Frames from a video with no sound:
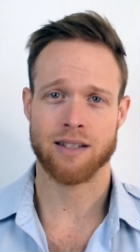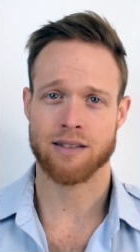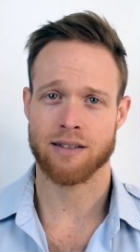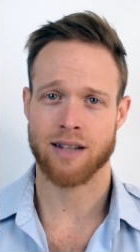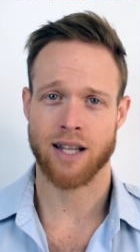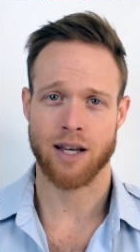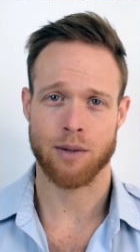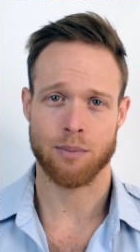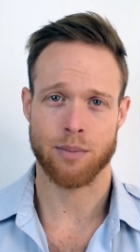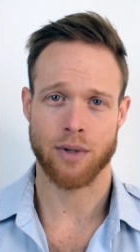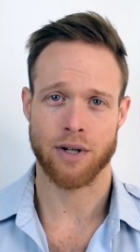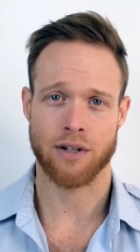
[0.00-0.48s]
to
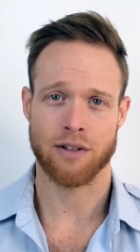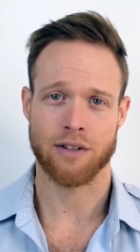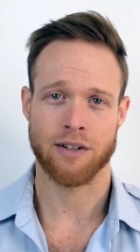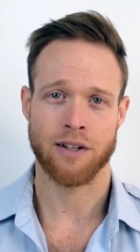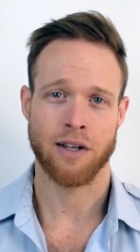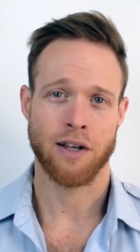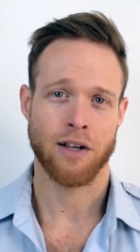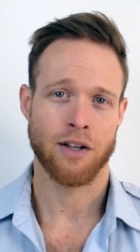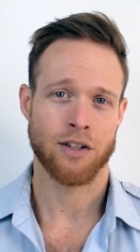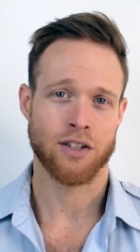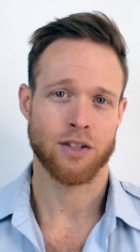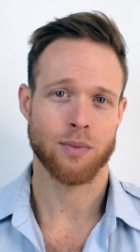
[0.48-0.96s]
that button
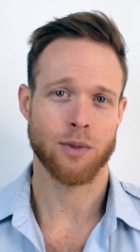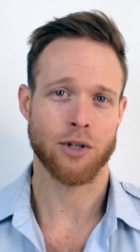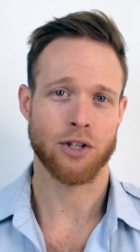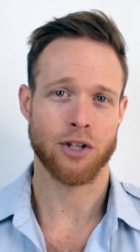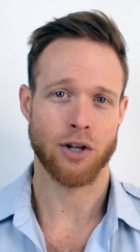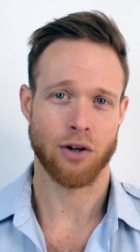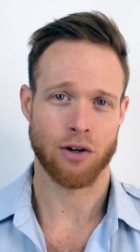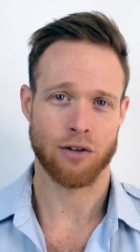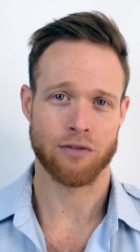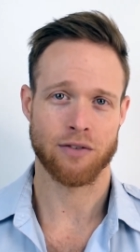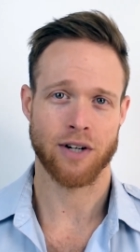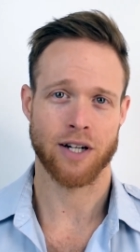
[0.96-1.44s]
to be
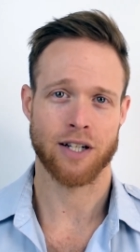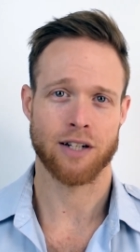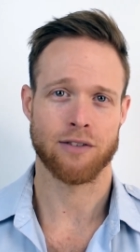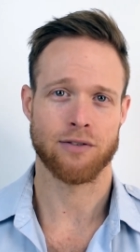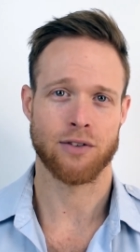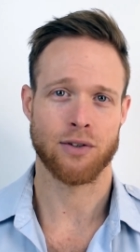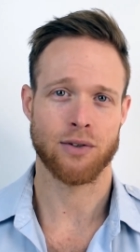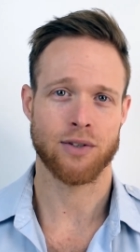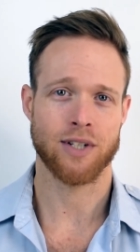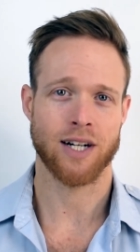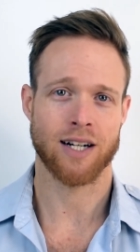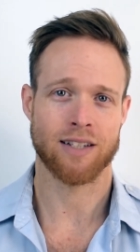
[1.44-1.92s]
notified of
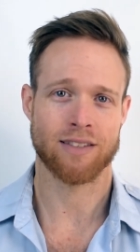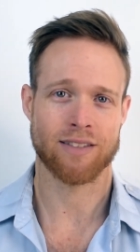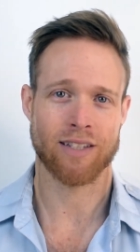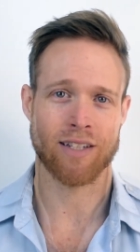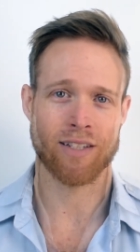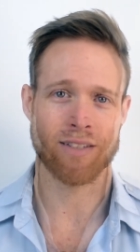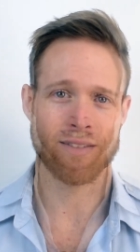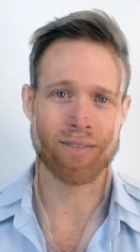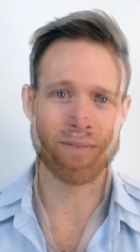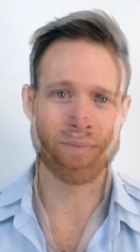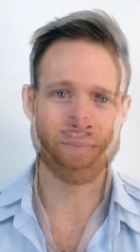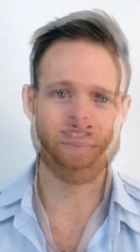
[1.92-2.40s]
new
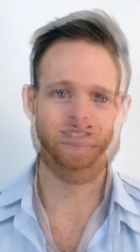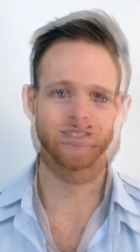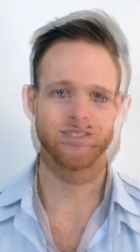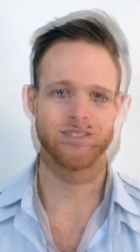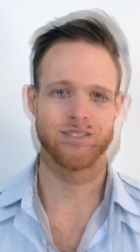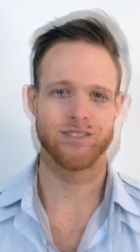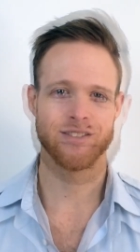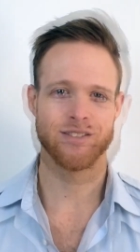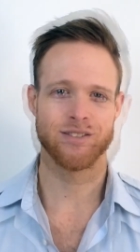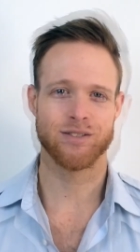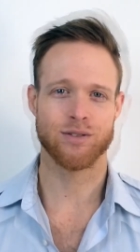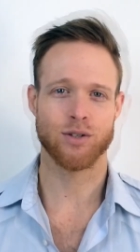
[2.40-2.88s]
content.
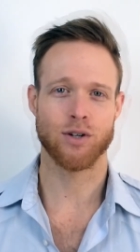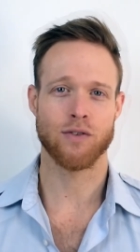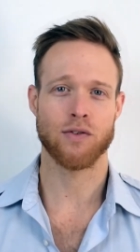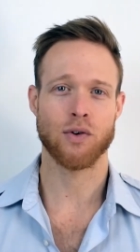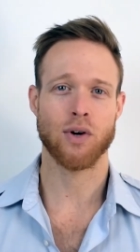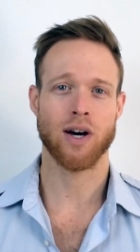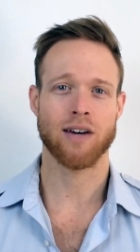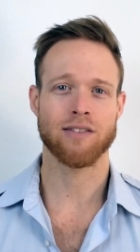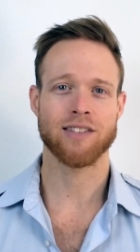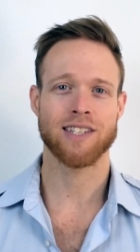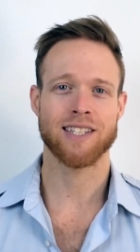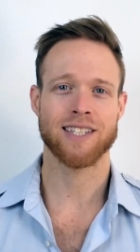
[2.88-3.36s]
So if you
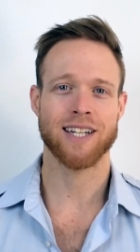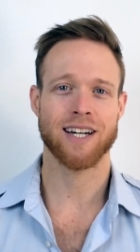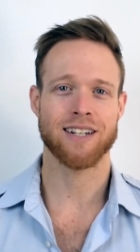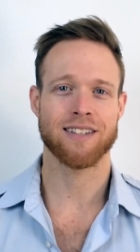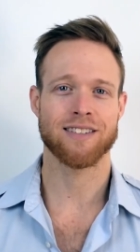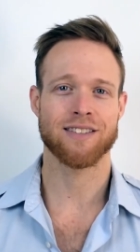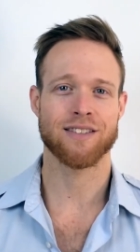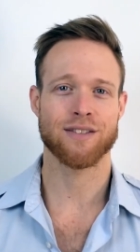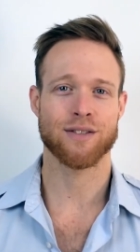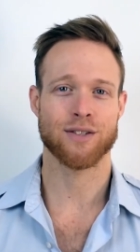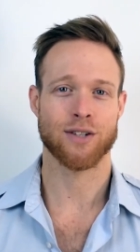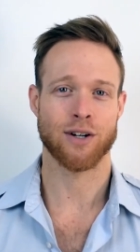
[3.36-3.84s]
haven't
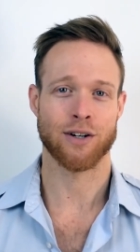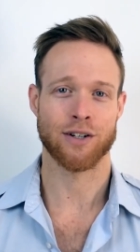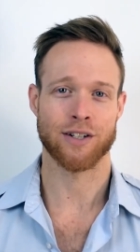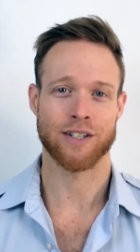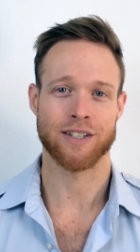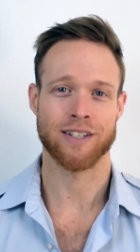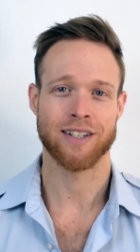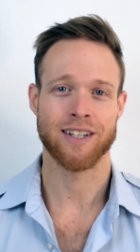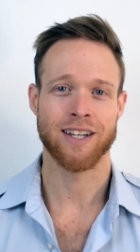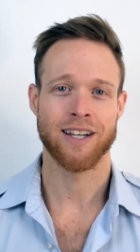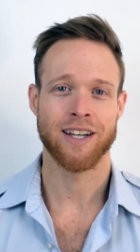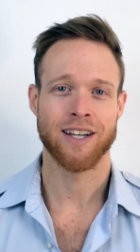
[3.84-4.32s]
gotten
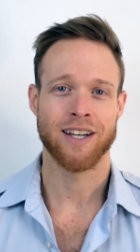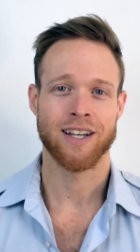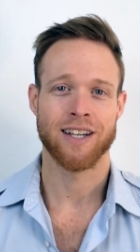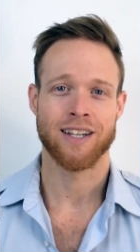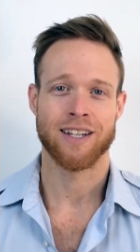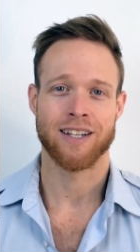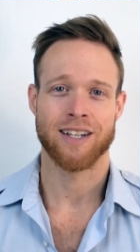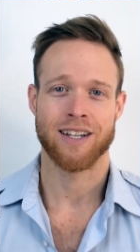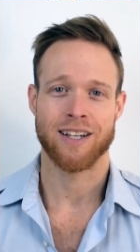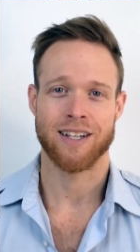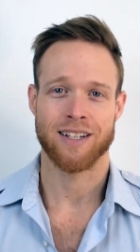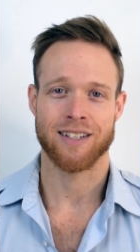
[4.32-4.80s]
started,
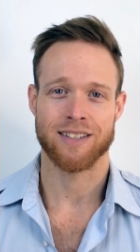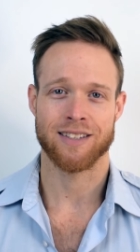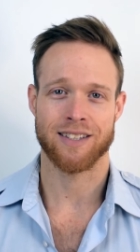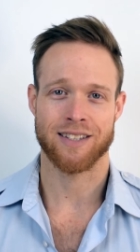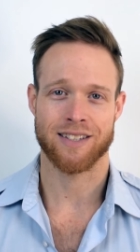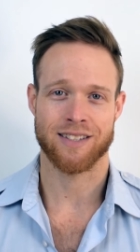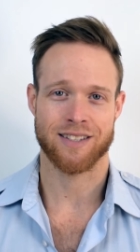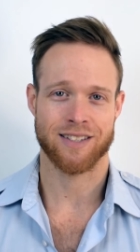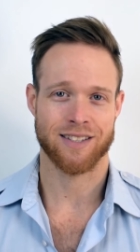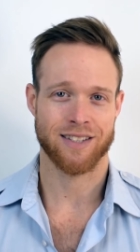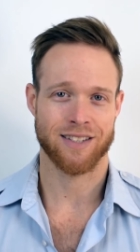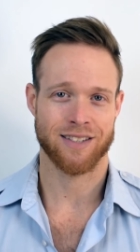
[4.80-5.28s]

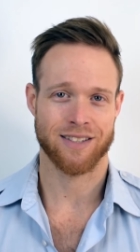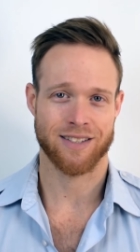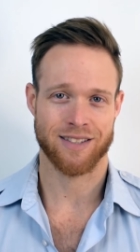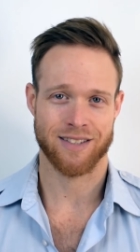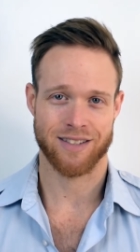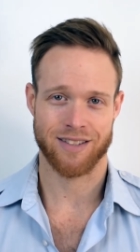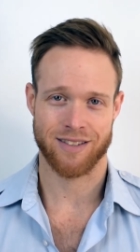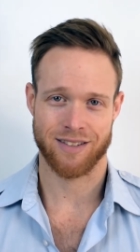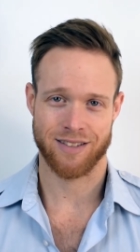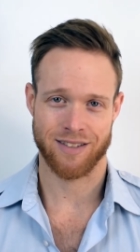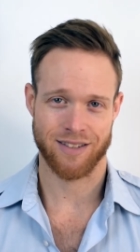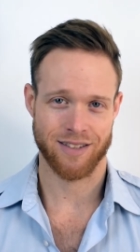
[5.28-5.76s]
let's just
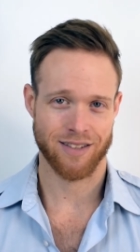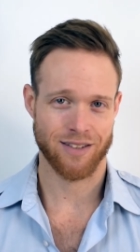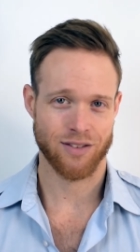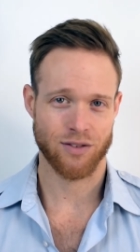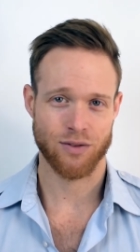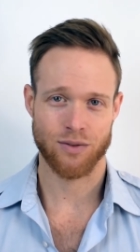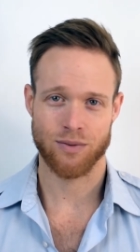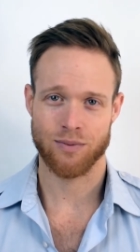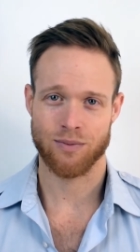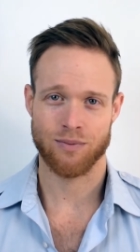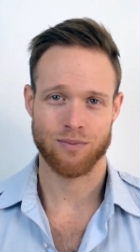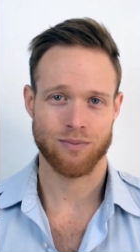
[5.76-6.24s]

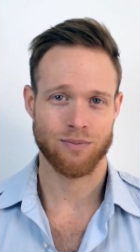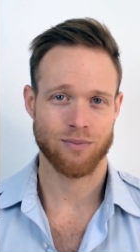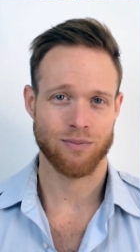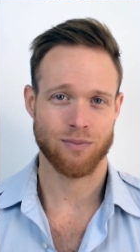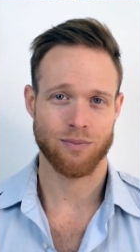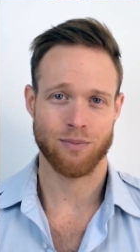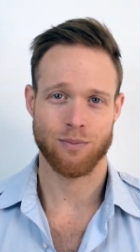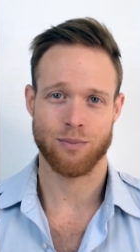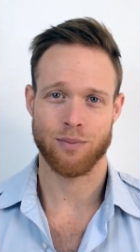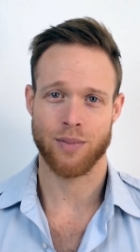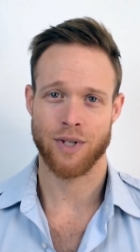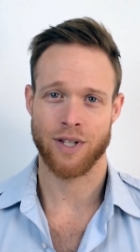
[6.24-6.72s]

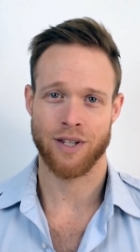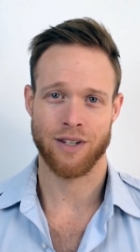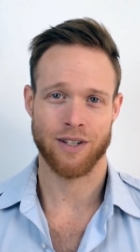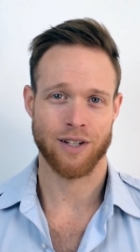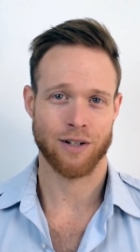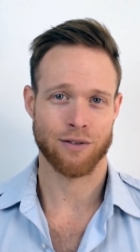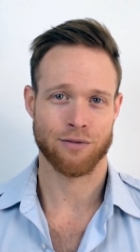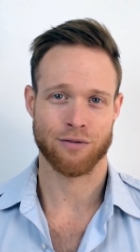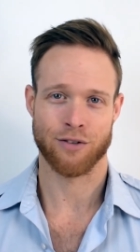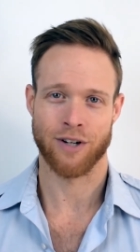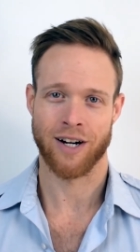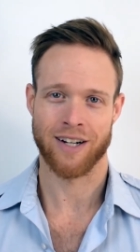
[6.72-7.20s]
be
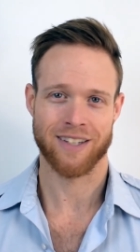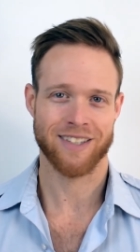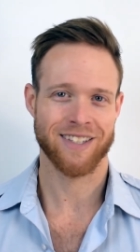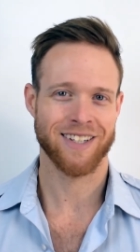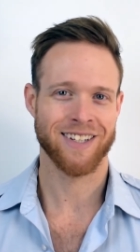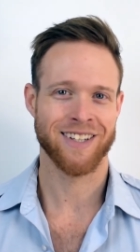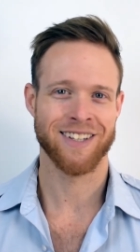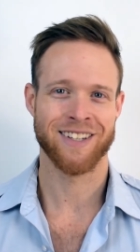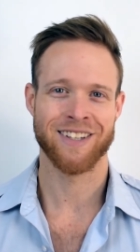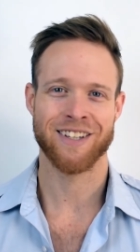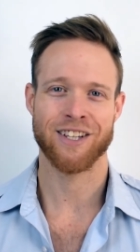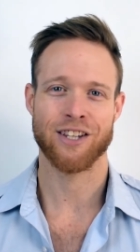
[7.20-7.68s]
upfront.
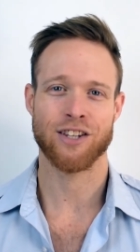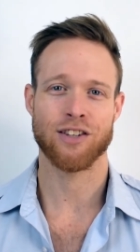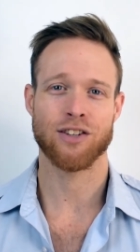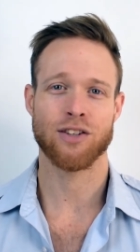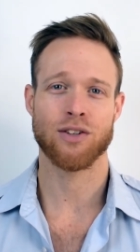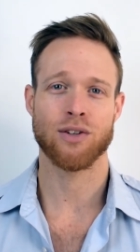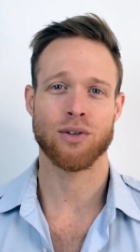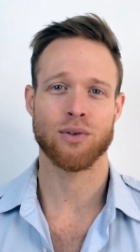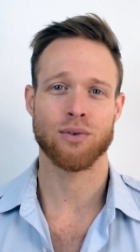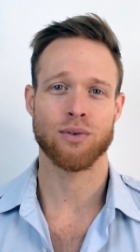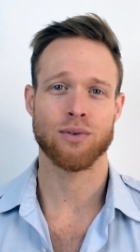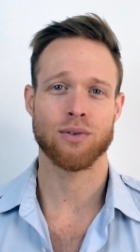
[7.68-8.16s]

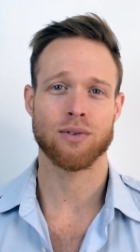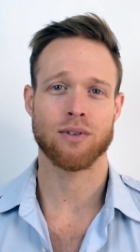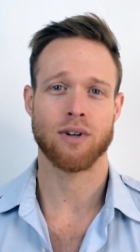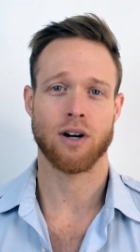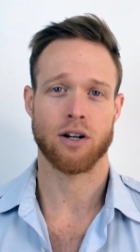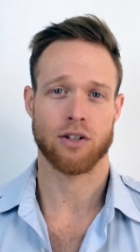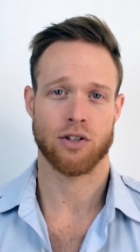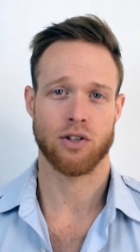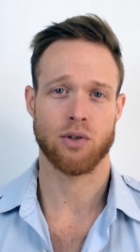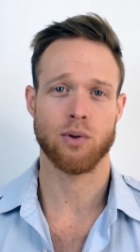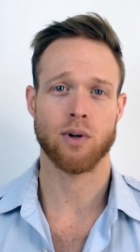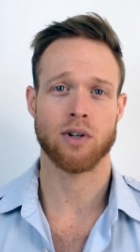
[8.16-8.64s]
You
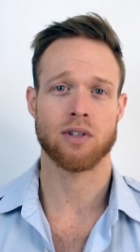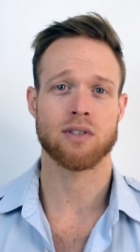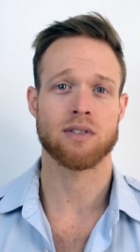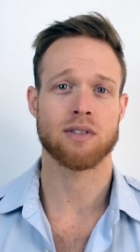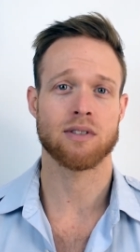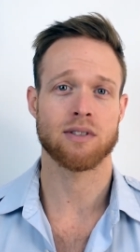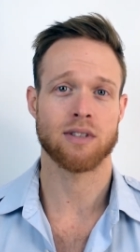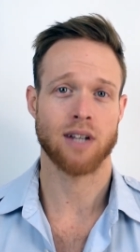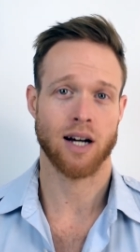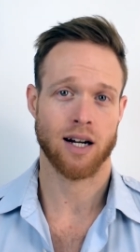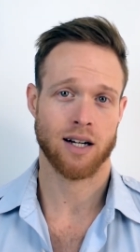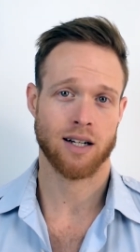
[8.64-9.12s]
are
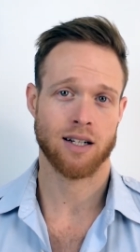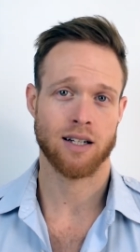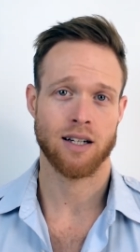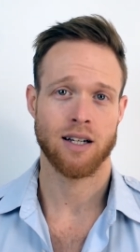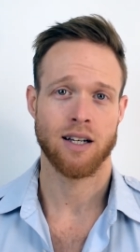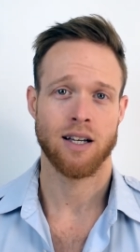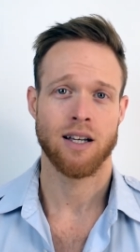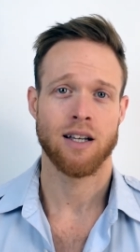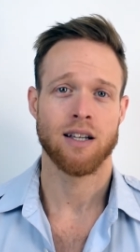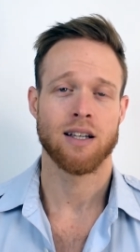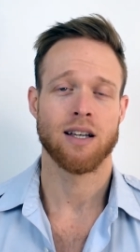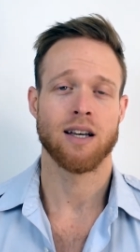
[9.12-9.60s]
stuck.
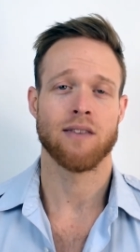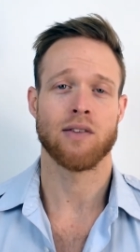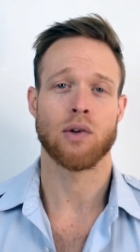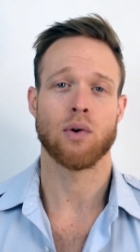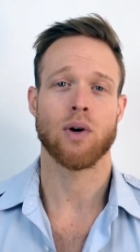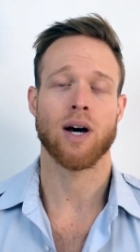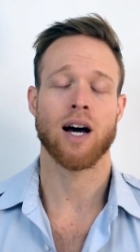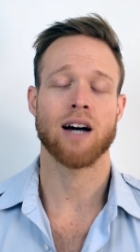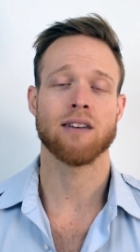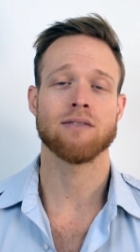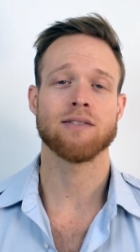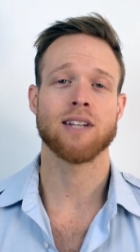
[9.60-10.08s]
If you
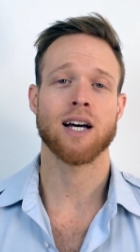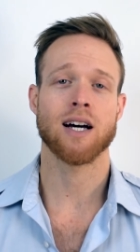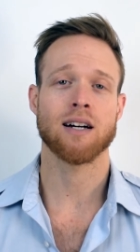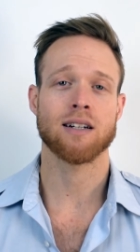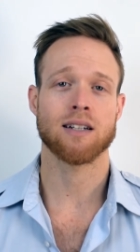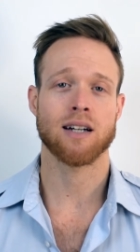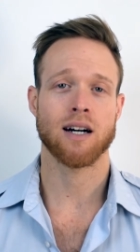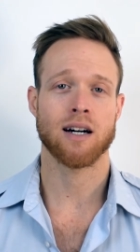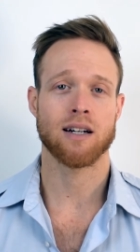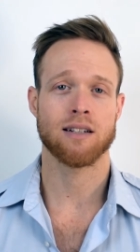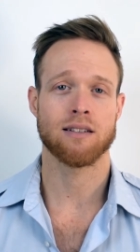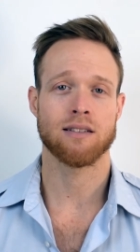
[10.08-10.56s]
have not
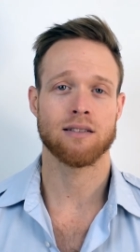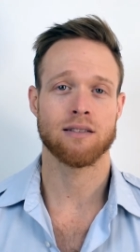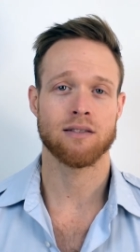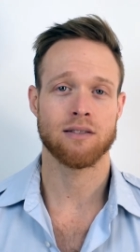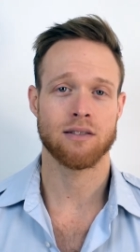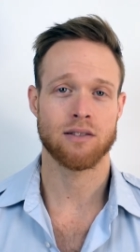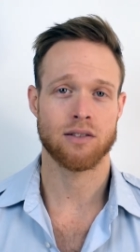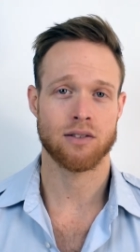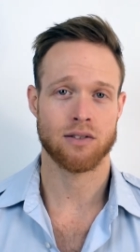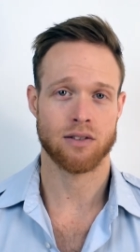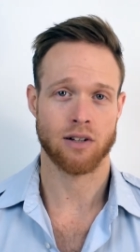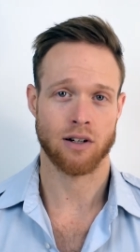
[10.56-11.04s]
gotten
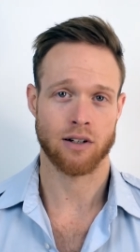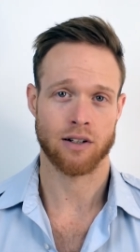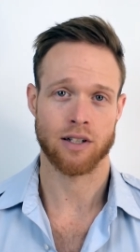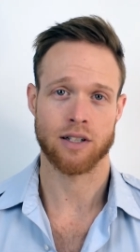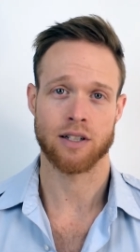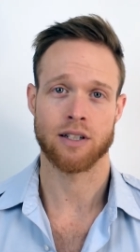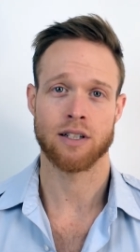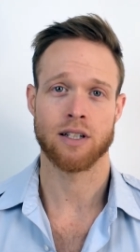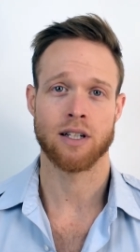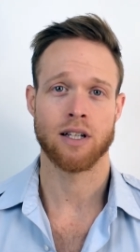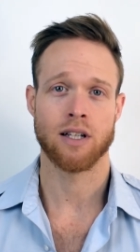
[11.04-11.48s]
started,